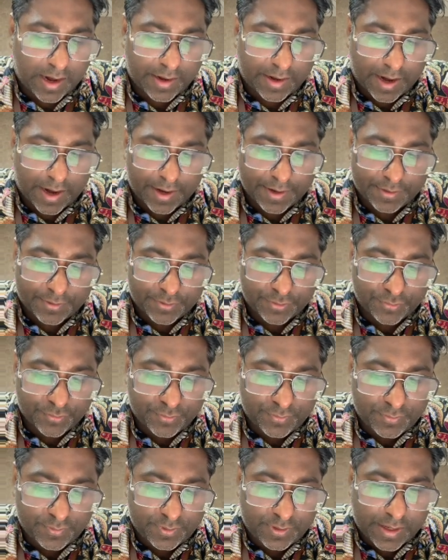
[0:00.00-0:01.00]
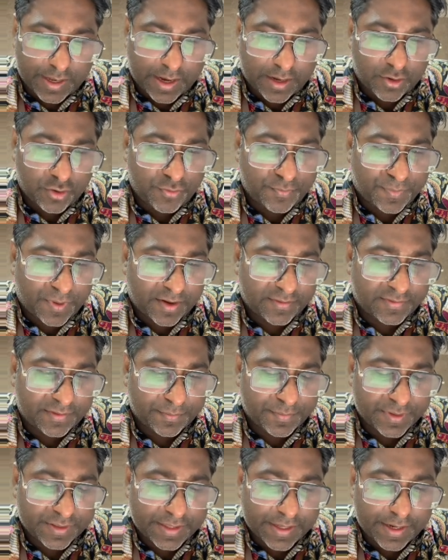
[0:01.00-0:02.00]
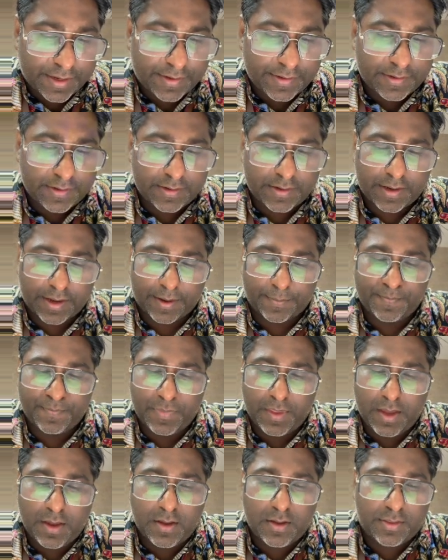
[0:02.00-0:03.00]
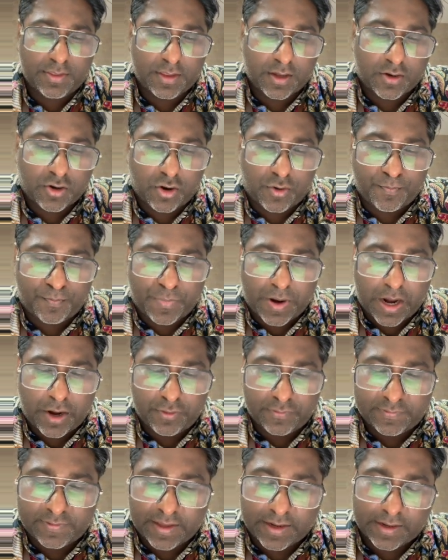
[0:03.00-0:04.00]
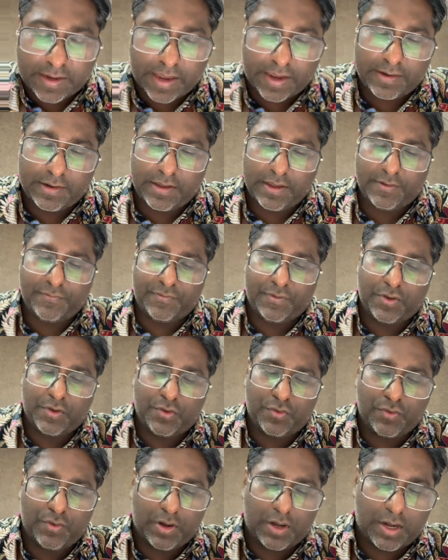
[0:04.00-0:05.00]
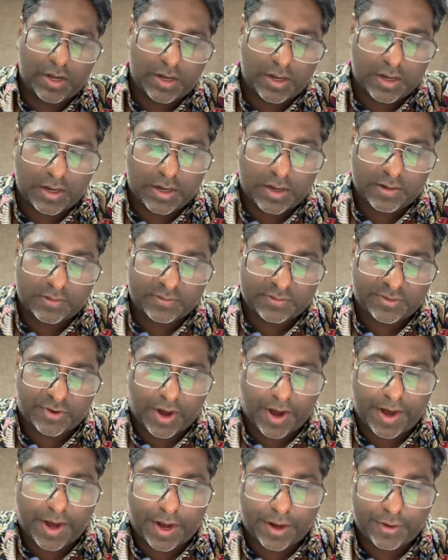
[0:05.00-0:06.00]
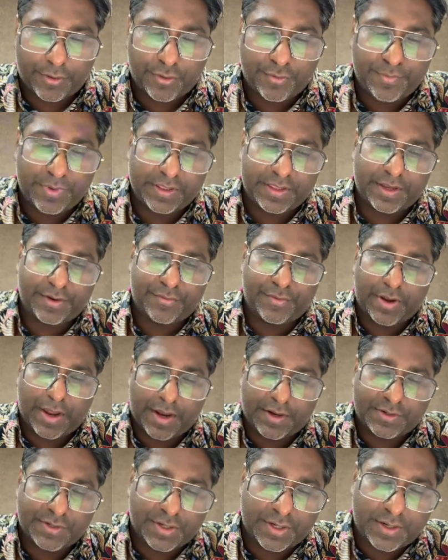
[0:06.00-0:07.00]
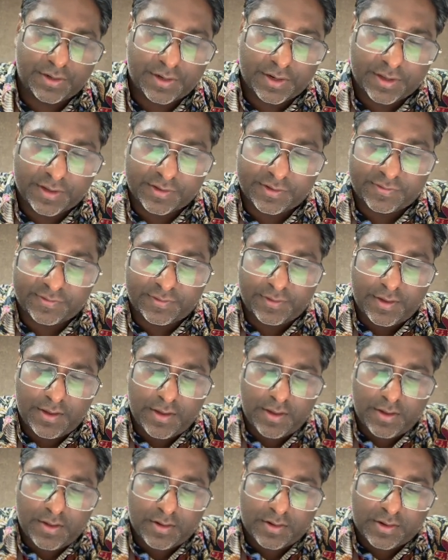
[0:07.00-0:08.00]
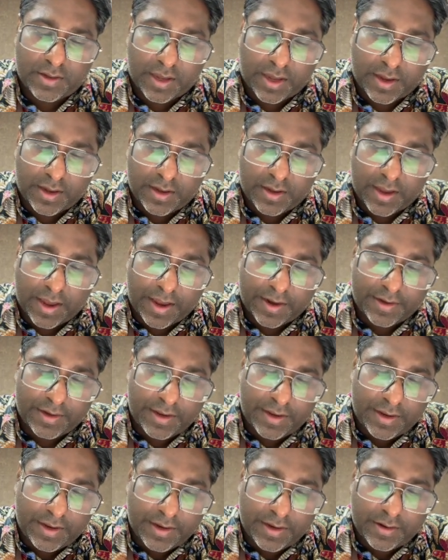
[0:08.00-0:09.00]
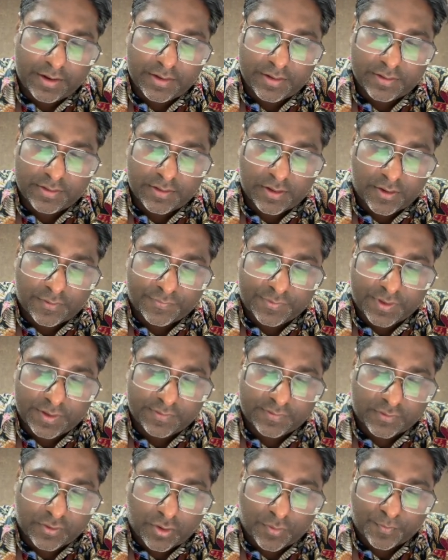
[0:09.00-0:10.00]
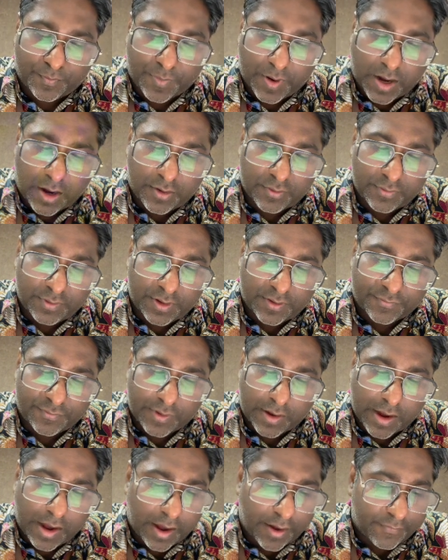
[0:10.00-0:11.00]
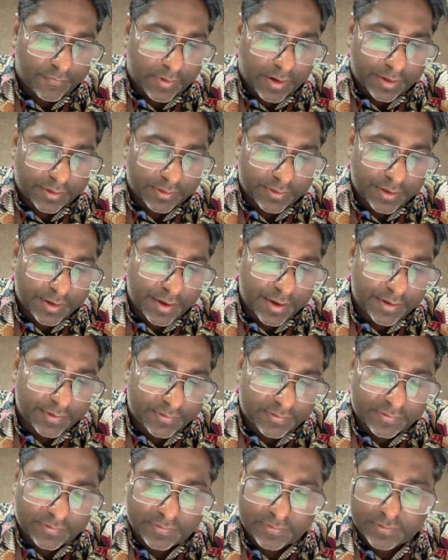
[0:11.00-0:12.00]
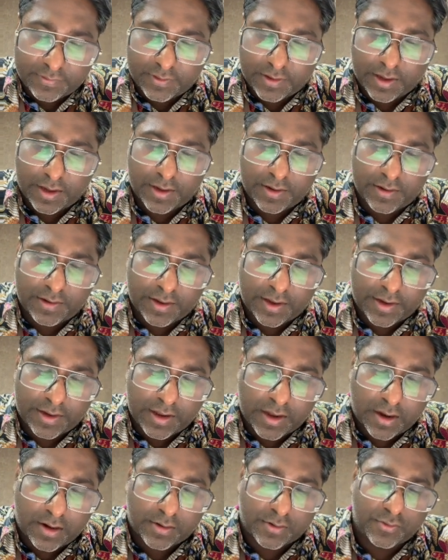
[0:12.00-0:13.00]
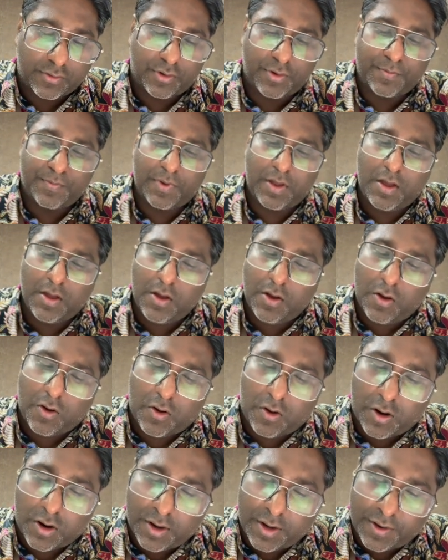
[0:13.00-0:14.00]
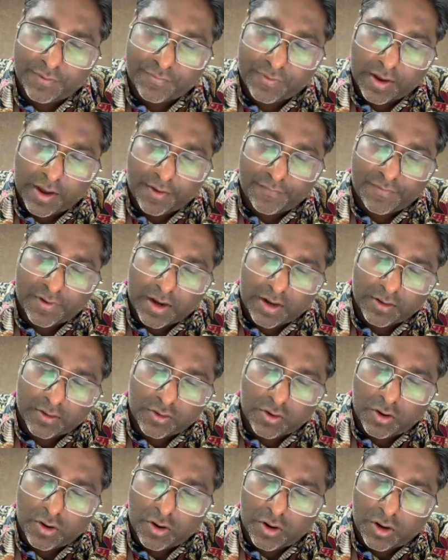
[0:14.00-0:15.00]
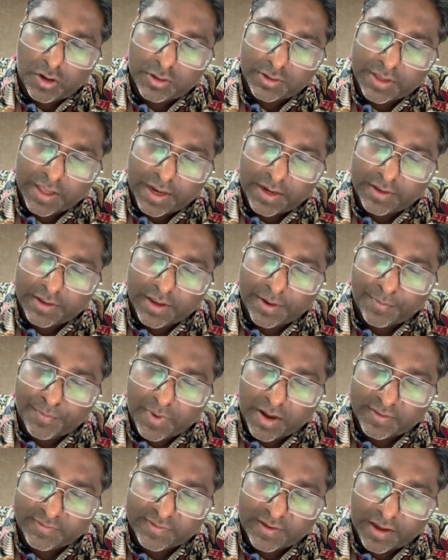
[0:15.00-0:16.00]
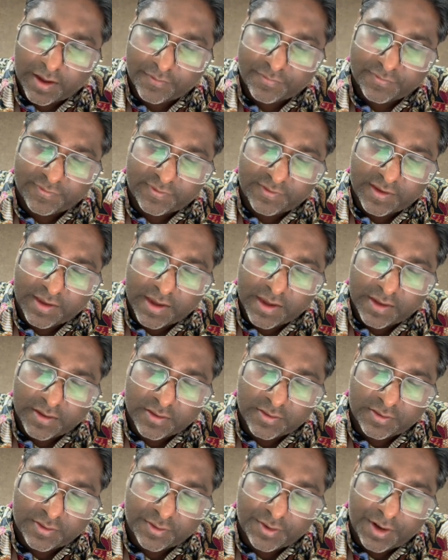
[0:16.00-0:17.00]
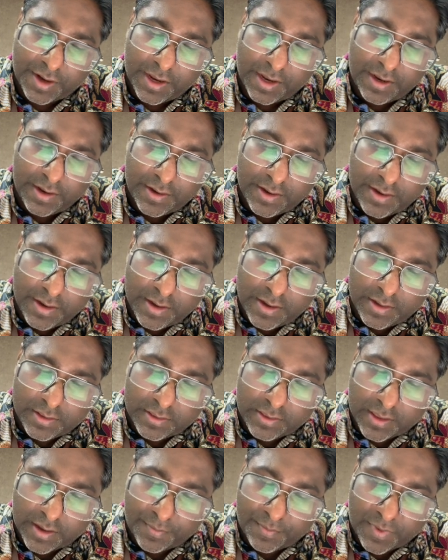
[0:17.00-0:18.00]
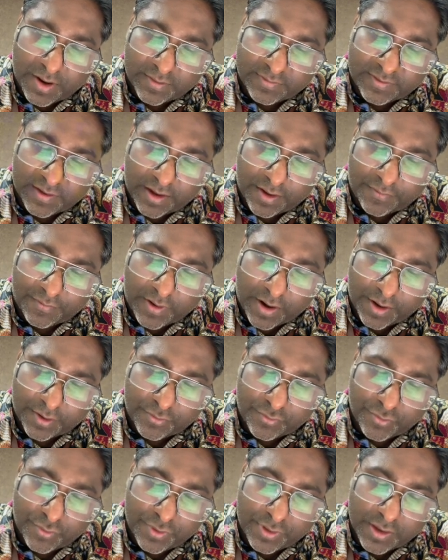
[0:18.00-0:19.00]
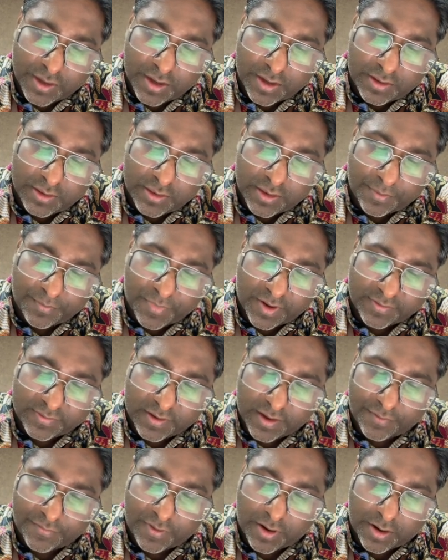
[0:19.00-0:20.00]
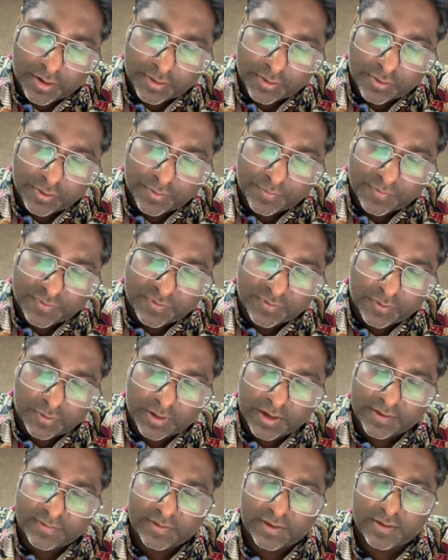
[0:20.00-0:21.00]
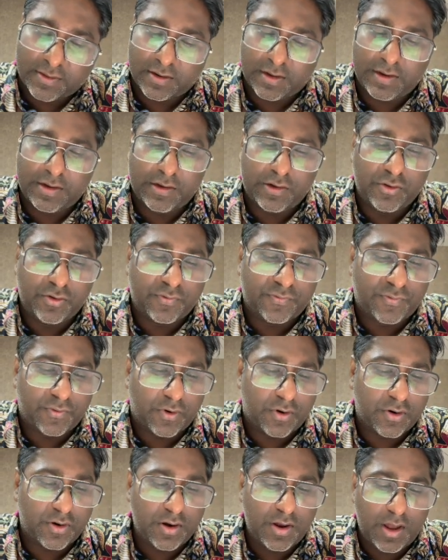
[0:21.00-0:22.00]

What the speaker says: I2, yellow precipitate. Okay, the compounds that can give you triiodomethane reaction is, okay, any of this compound. If you have like this, okay, any R group, Or if you have alcohol, then they must have CH3, they must have hydrogen, they must have R group. So let's actually look for